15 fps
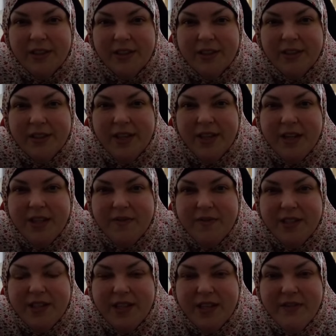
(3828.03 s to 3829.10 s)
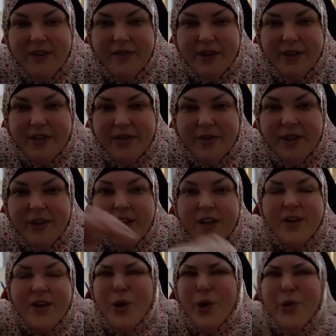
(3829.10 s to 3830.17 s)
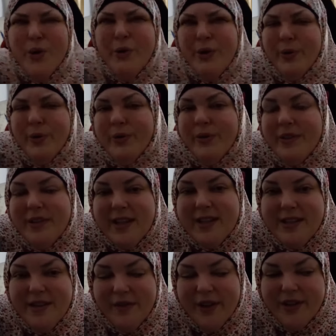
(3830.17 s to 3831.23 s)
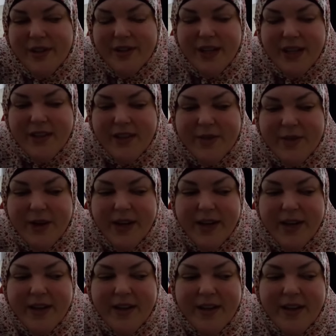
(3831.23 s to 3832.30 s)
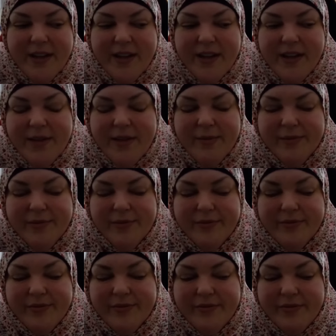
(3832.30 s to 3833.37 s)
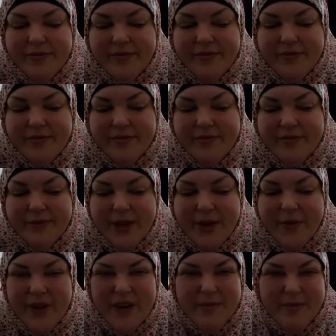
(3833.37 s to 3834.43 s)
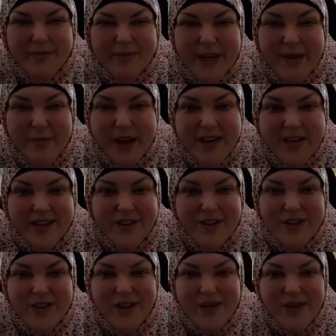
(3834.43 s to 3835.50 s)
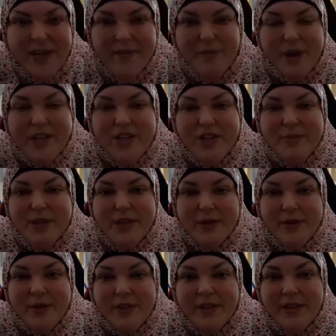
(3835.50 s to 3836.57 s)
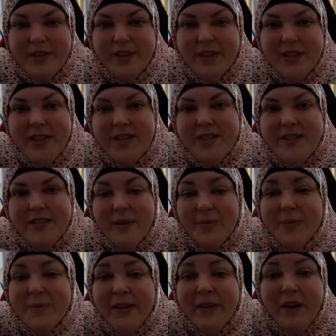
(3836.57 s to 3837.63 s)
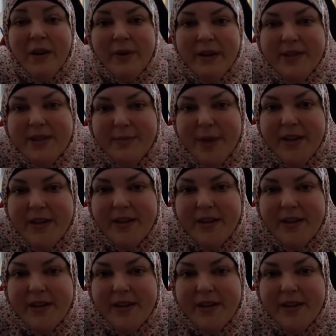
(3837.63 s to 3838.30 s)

He cares if it's clean, even if it hurts you. No. That's different. Like, that's why, when I'm in bed and injured, no, he never pressures me to. He's helped me a lot when I was in bed,